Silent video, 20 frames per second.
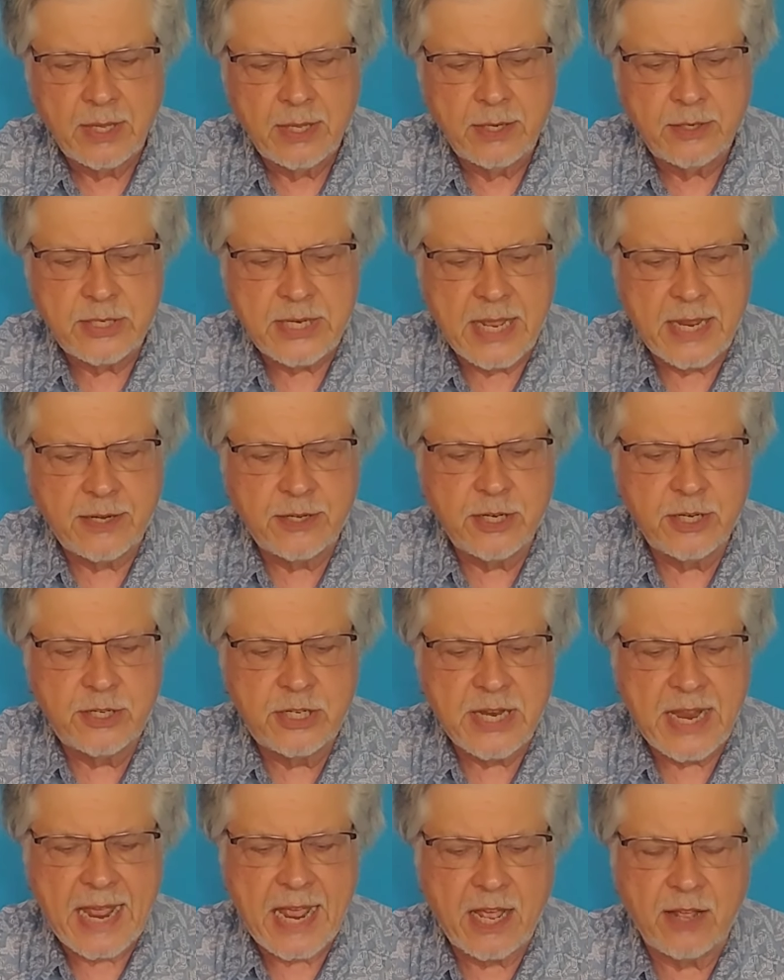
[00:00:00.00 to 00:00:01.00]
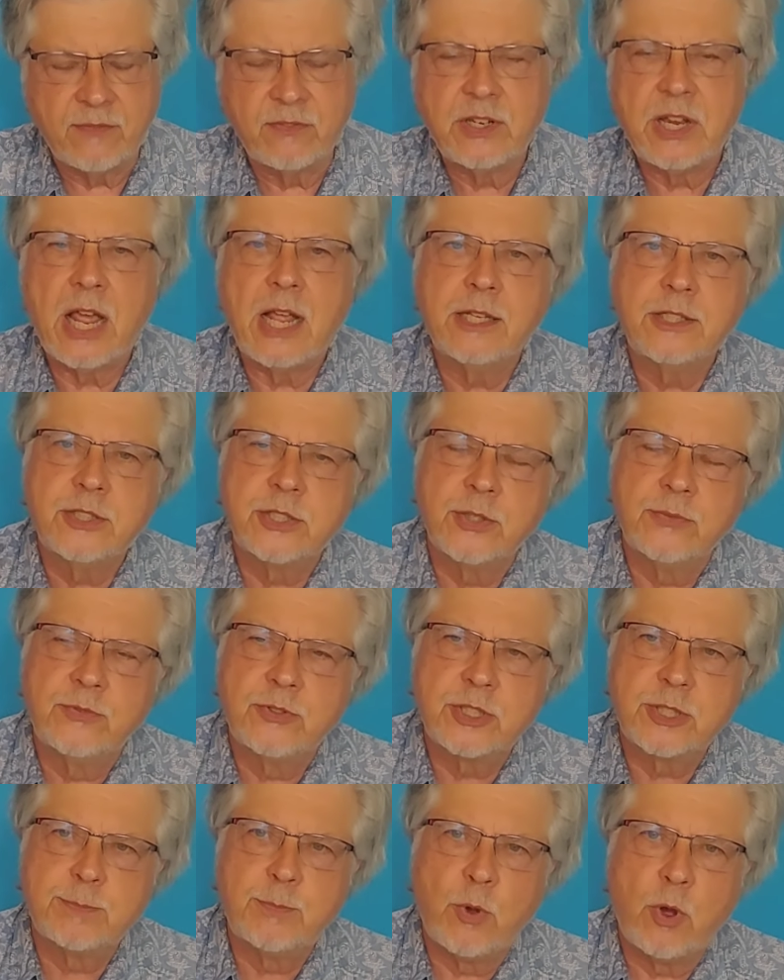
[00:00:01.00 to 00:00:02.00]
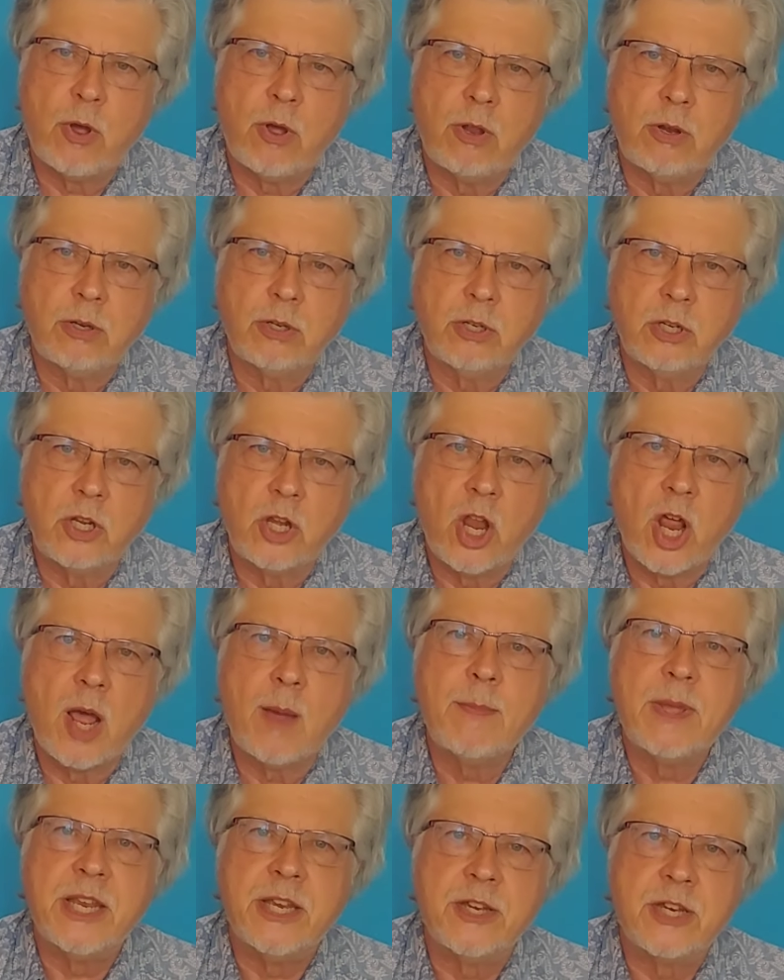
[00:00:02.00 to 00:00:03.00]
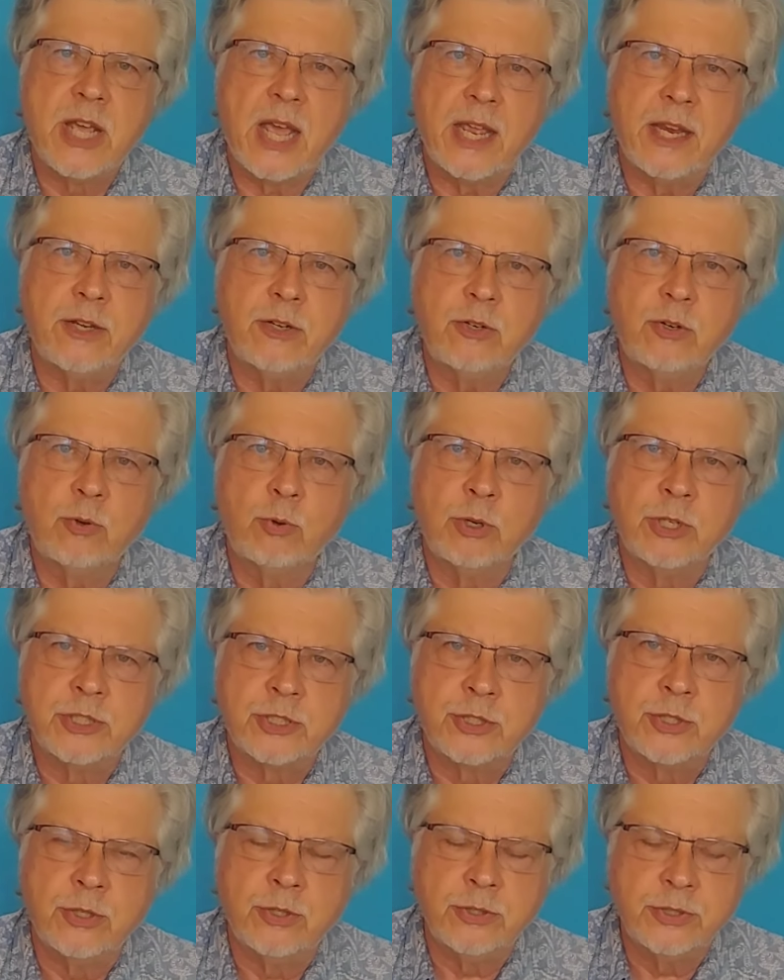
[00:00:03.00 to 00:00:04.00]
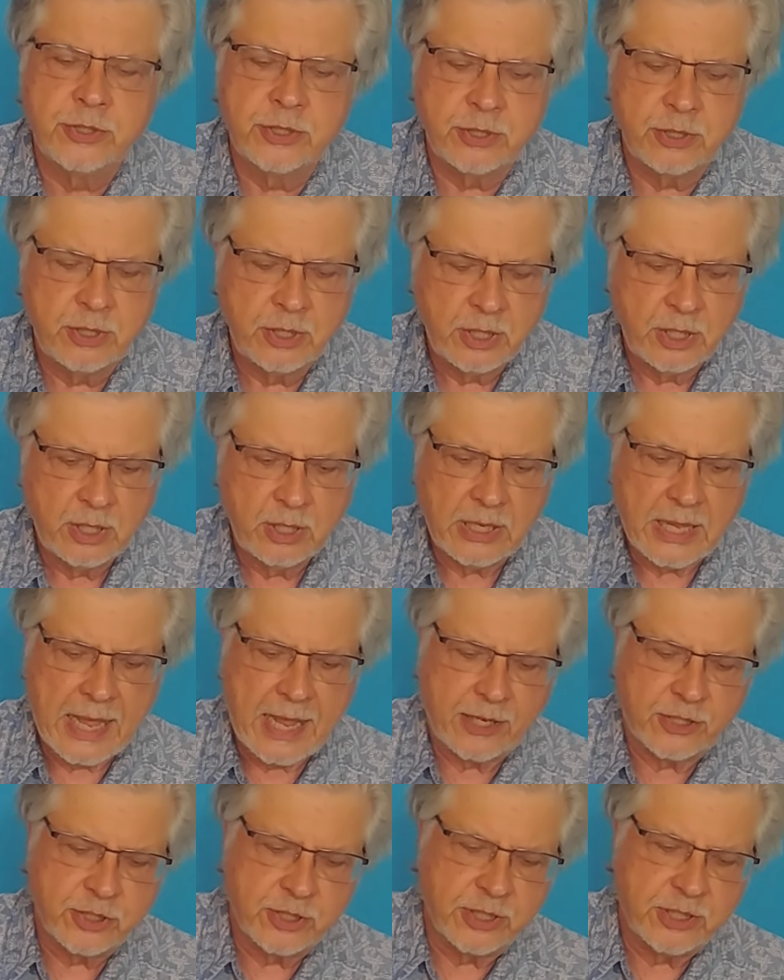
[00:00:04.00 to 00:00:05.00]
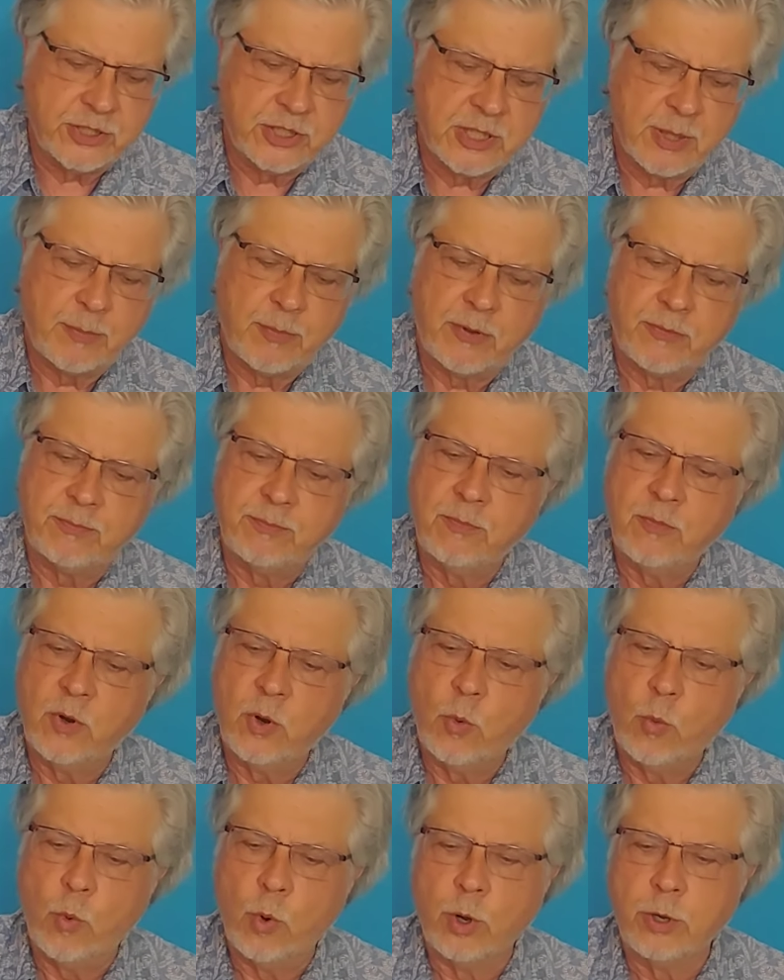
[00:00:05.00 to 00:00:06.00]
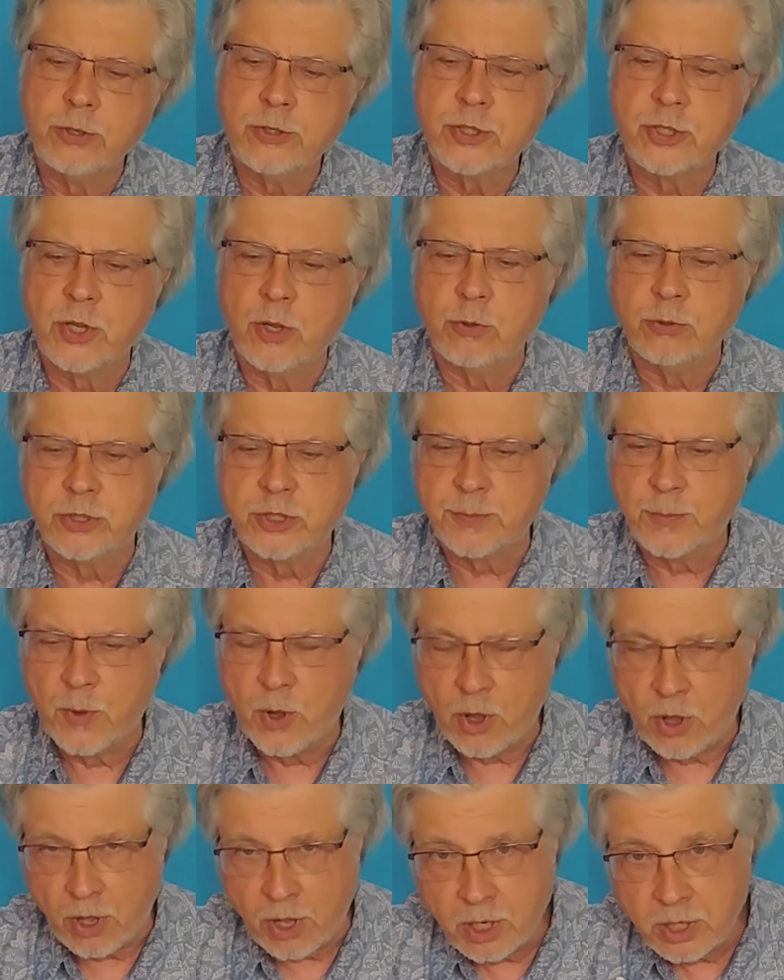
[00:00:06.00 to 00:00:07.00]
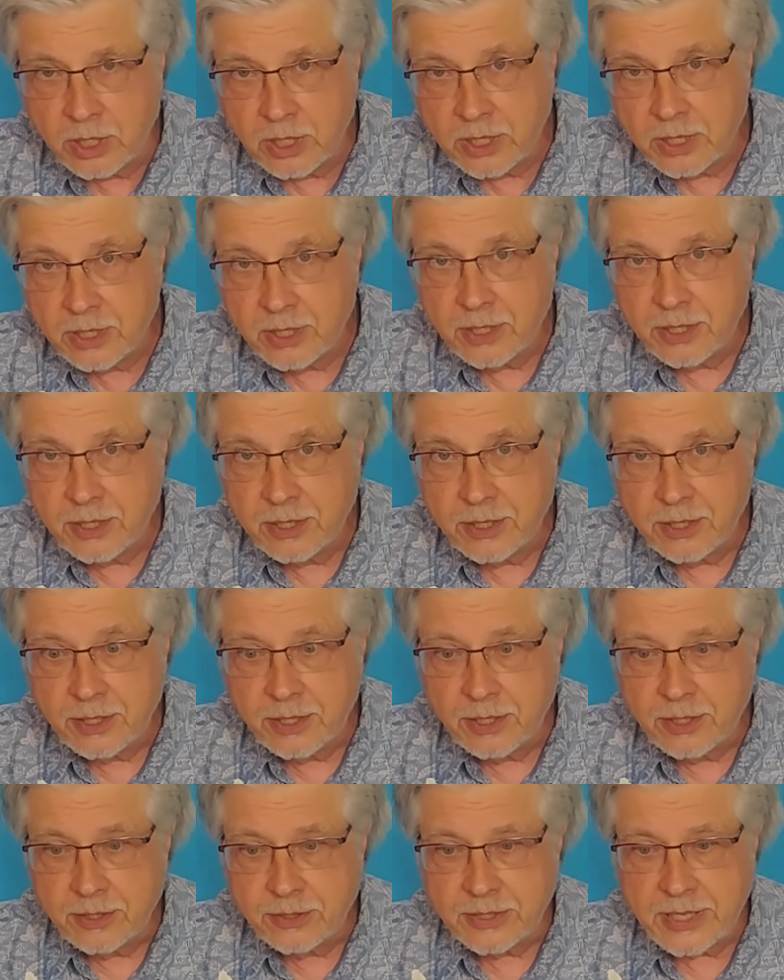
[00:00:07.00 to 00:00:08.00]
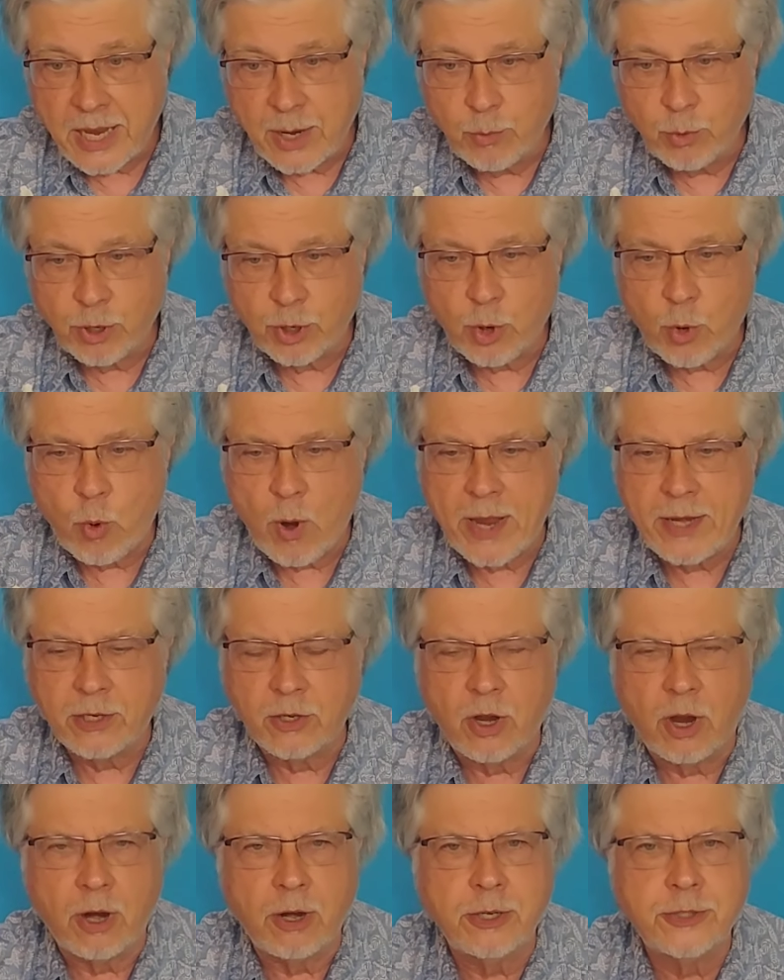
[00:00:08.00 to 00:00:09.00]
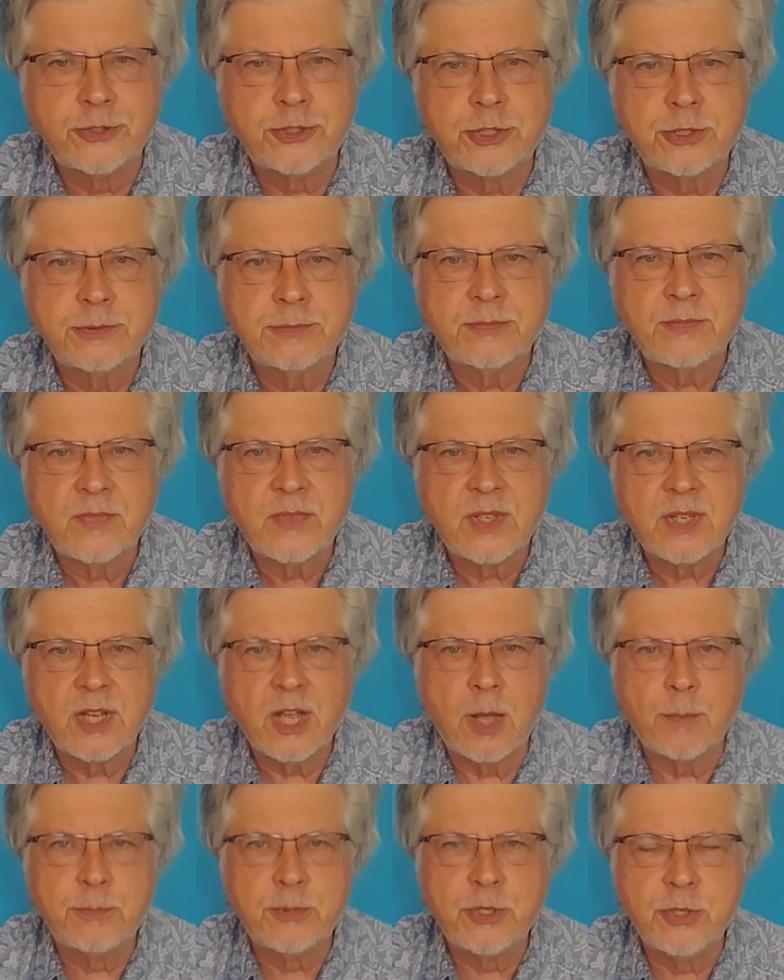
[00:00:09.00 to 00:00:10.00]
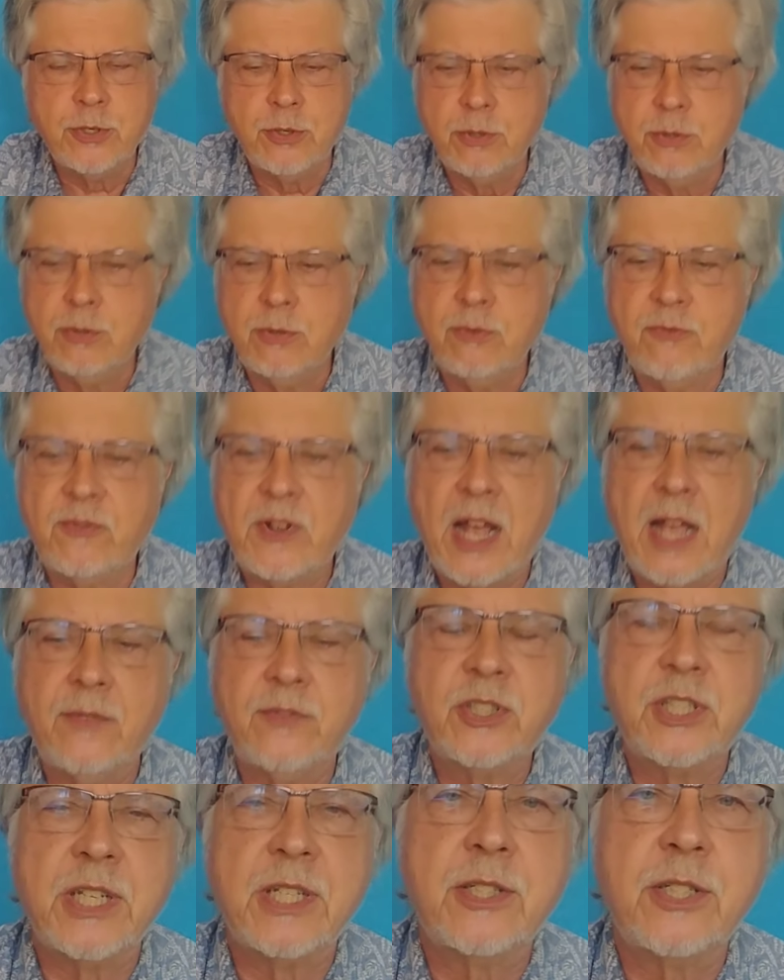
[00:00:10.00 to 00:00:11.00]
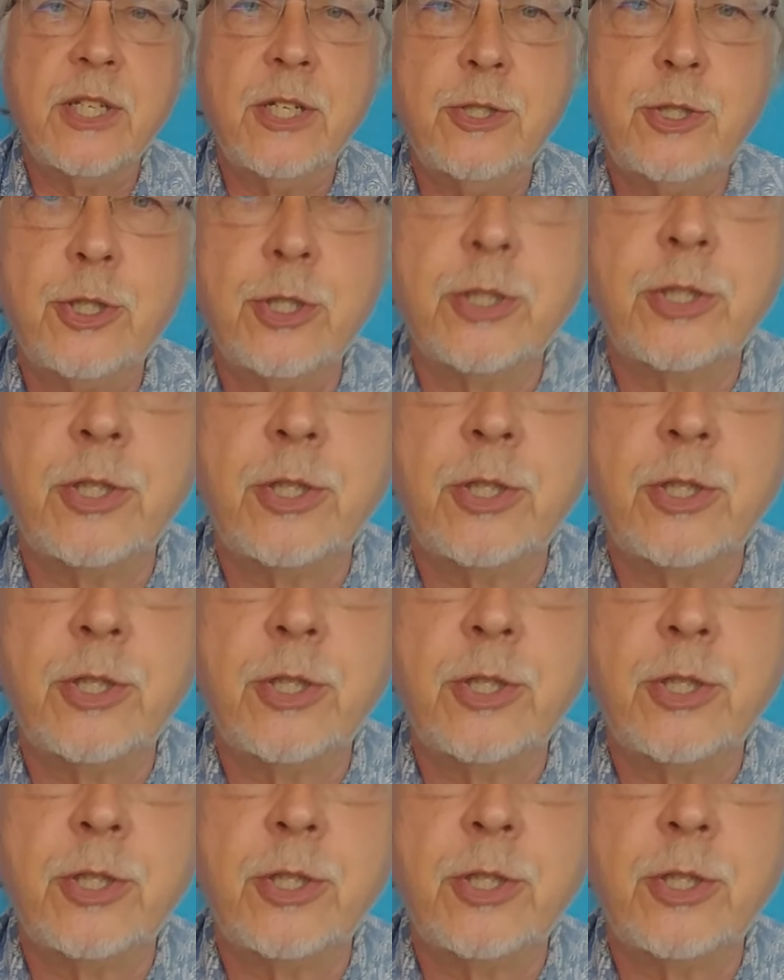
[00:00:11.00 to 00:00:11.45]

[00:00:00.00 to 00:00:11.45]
tended to have lots of small lamantite crystals. Actually, some of them weren't so small. They were quite large, up to 5-6 inches